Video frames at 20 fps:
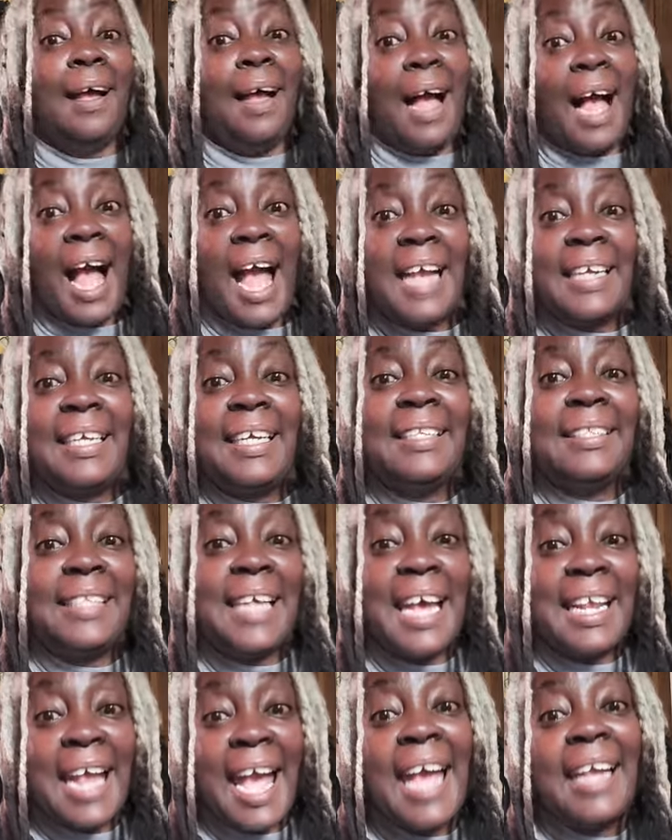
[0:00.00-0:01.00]
I get
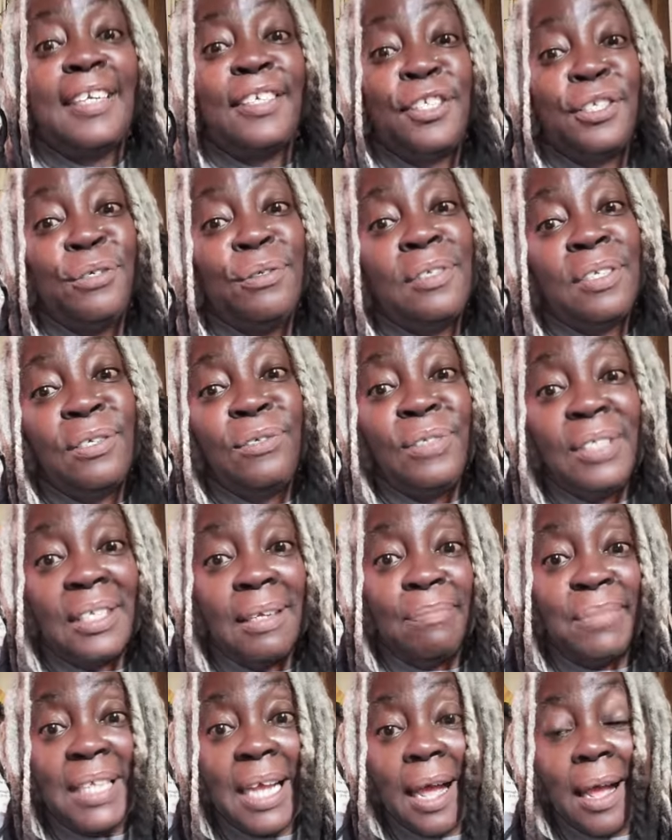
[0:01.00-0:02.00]
that attitude too
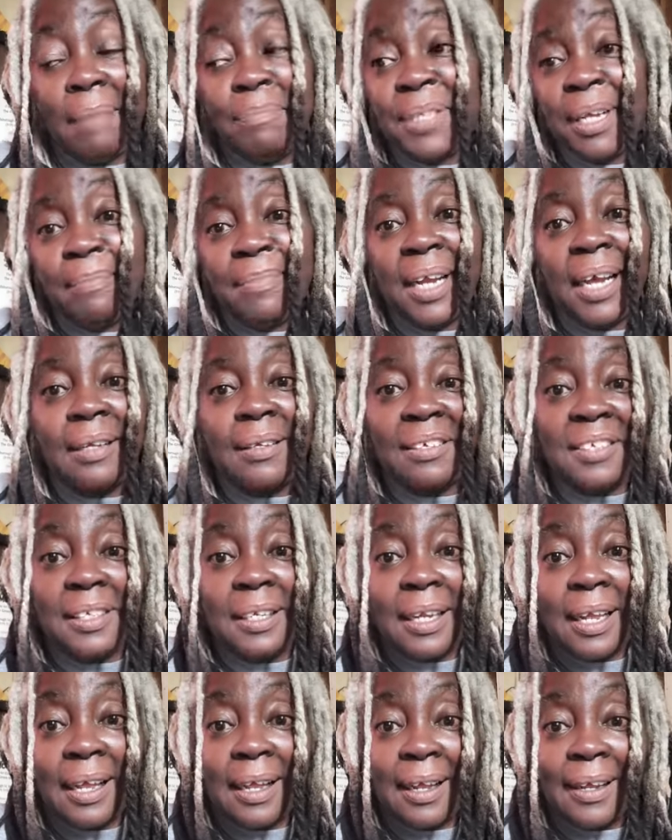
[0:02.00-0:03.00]
sometimes. I'm not going to
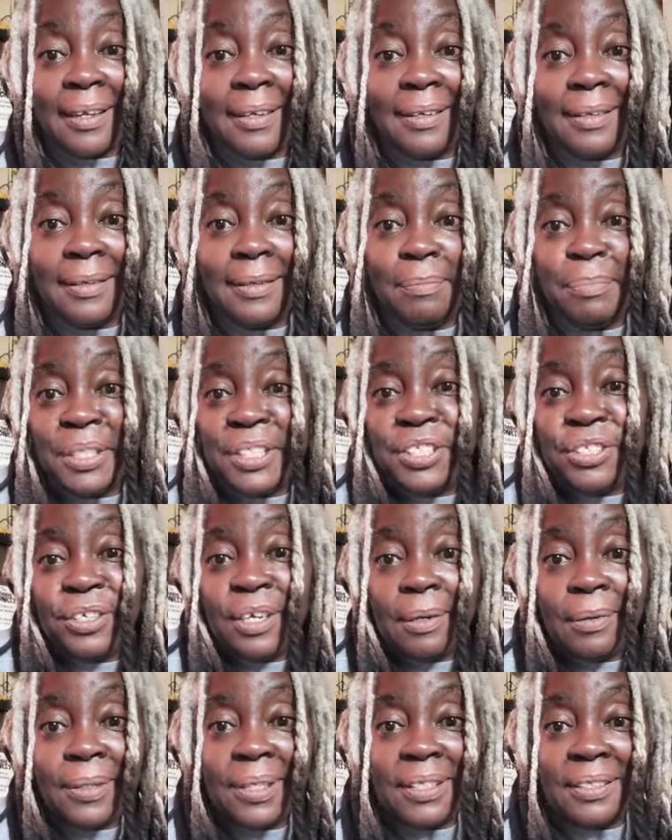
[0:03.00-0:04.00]
lie. But you
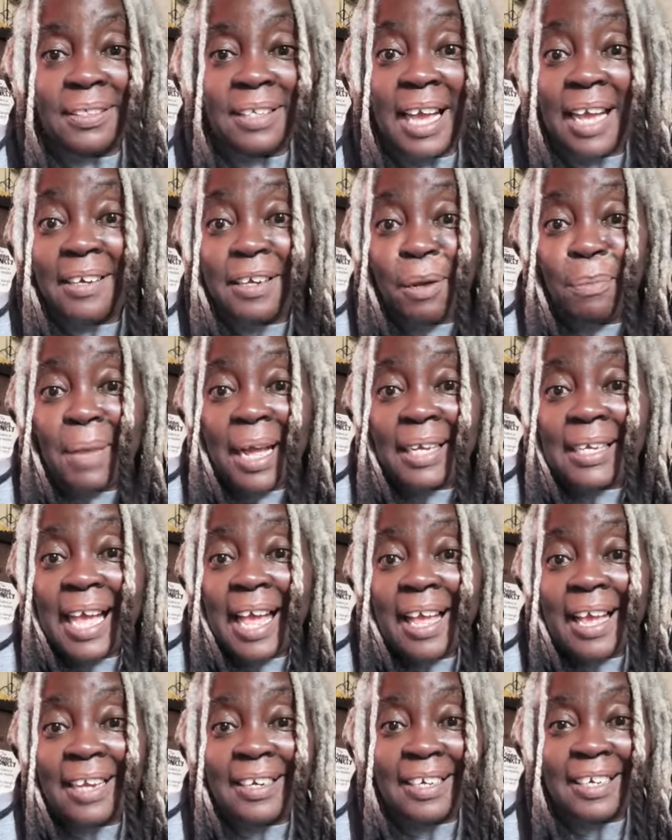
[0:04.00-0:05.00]
know what? I know my
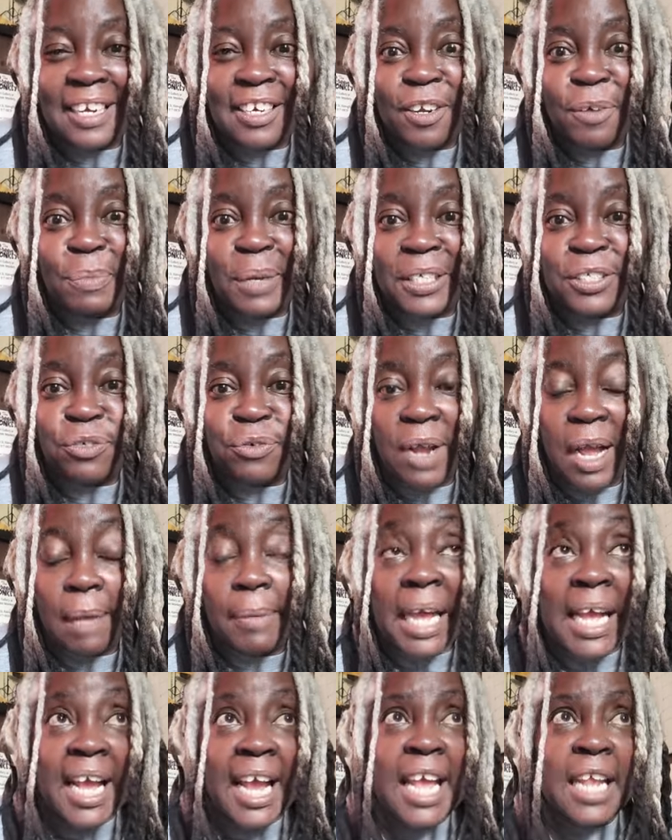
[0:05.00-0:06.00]
kind and I know my tribe.
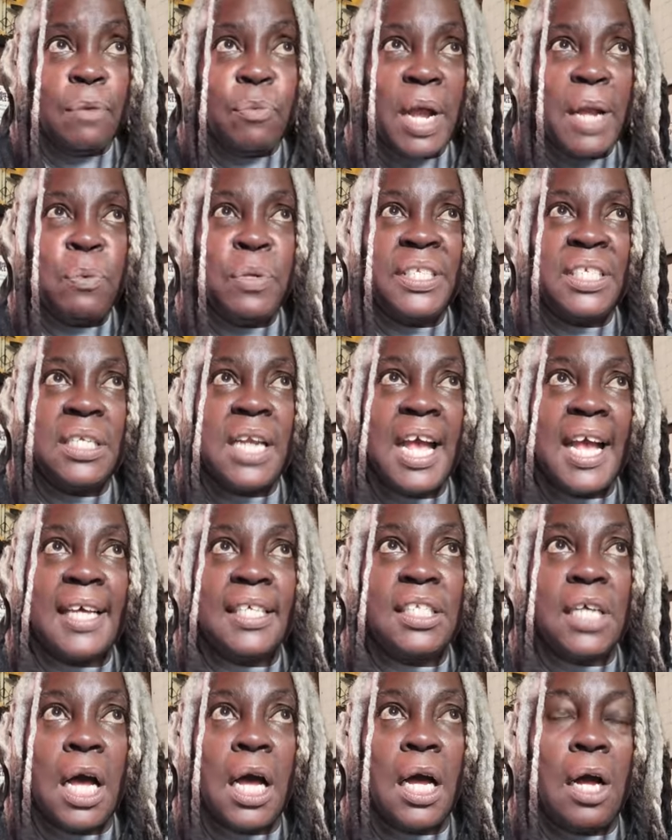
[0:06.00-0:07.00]
Anyway, what's
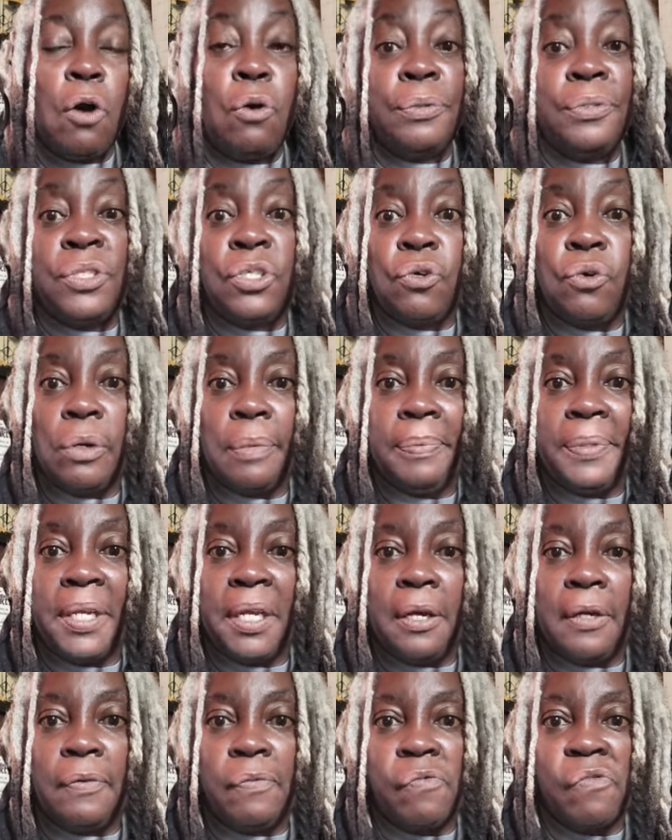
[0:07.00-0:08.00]
next? Uh, oh, Scorpio.